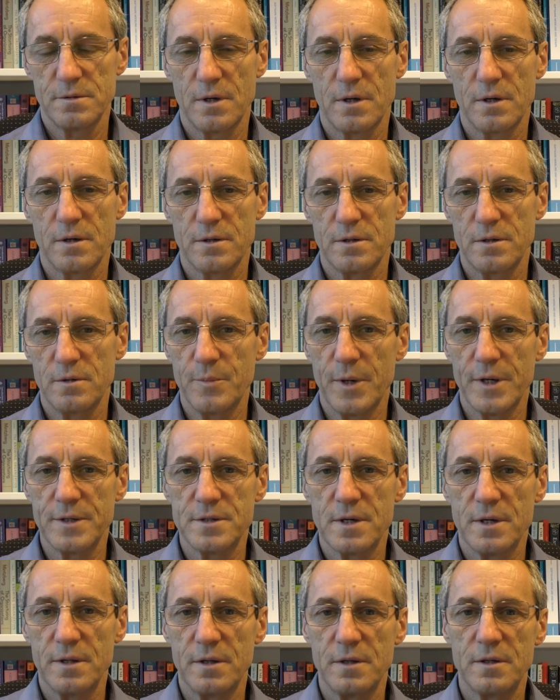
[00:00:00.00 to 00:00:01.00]
how can you
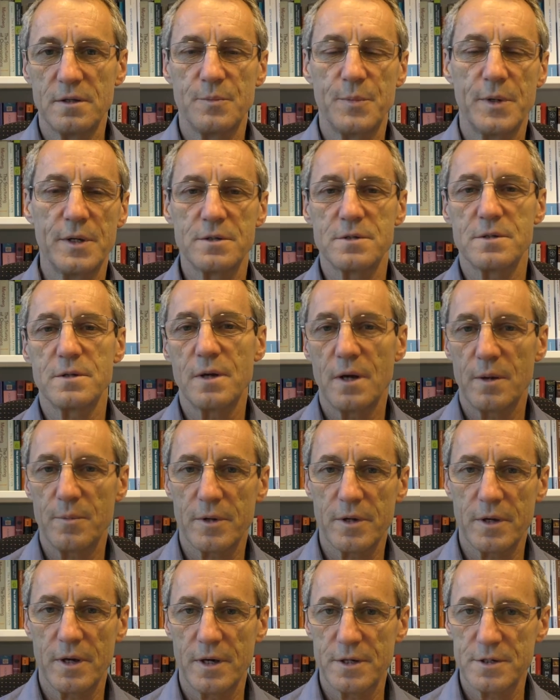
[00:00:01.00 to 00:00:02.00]
maintain the independence of the
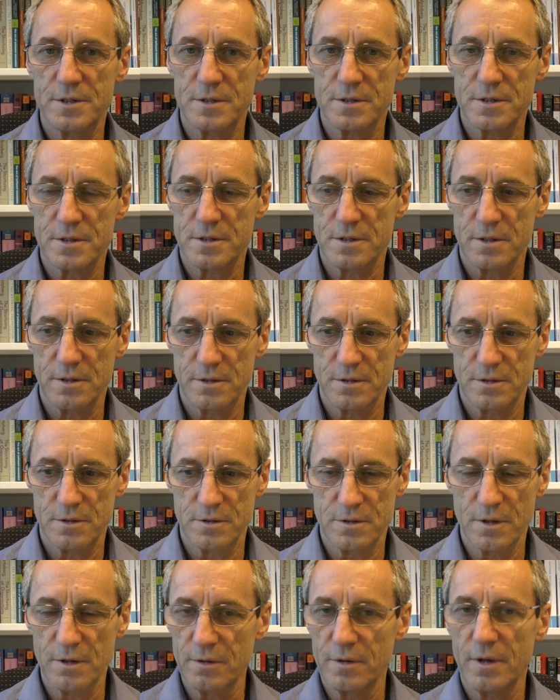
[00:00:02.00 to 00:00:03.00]
applications so that you
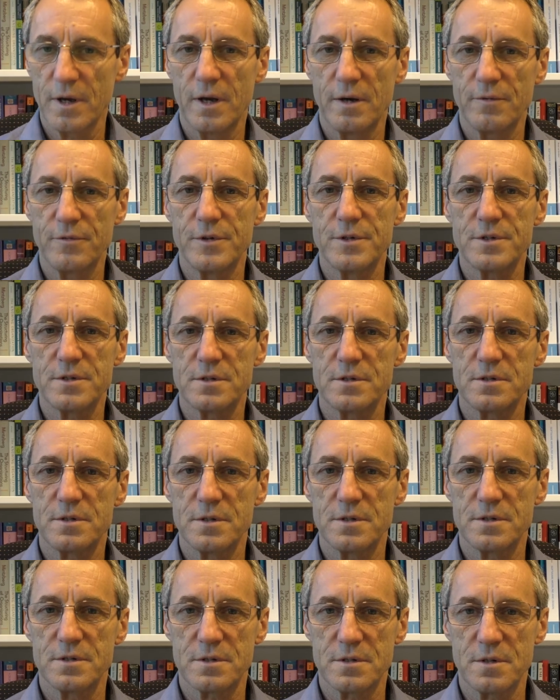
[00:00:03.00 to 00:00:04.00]
don't have this
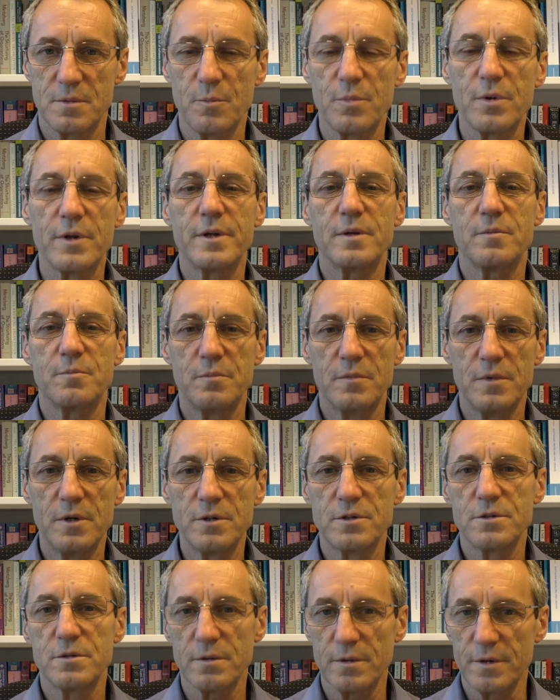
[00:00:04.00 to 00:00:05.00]
this complete
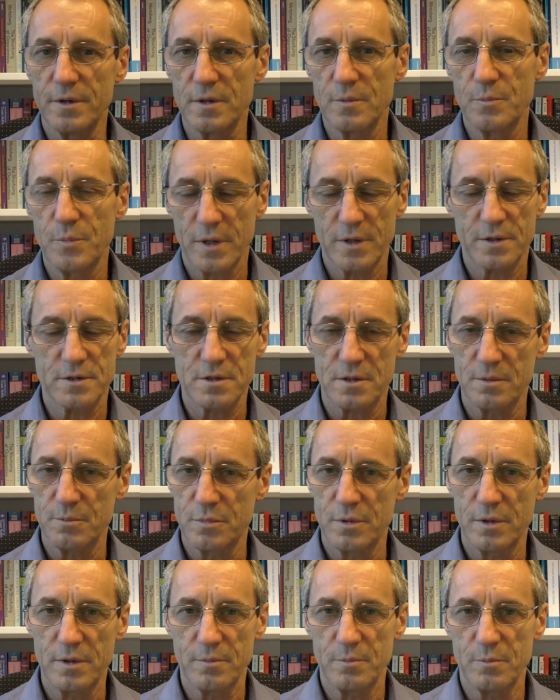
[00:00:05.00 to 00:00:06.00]
mutual independence
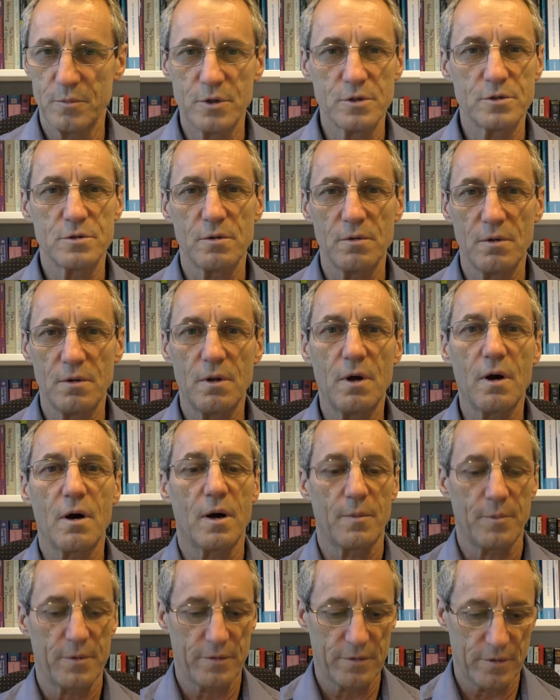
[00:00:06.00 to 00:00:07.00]
mutual
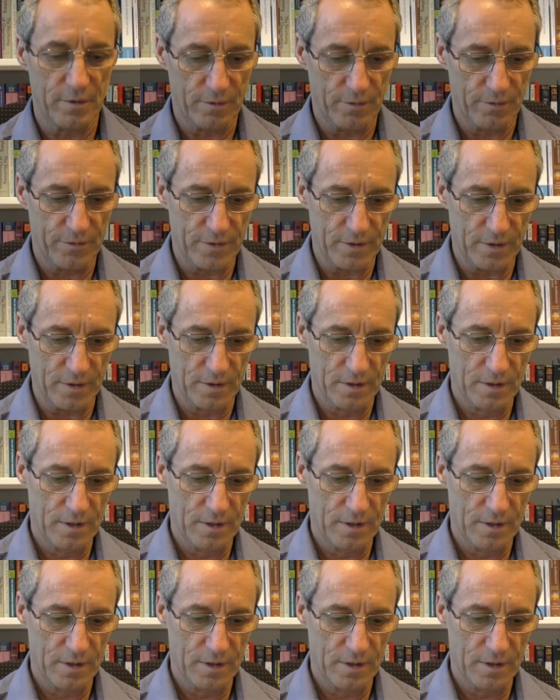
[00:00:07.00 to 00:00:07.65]
lockup of the whole thing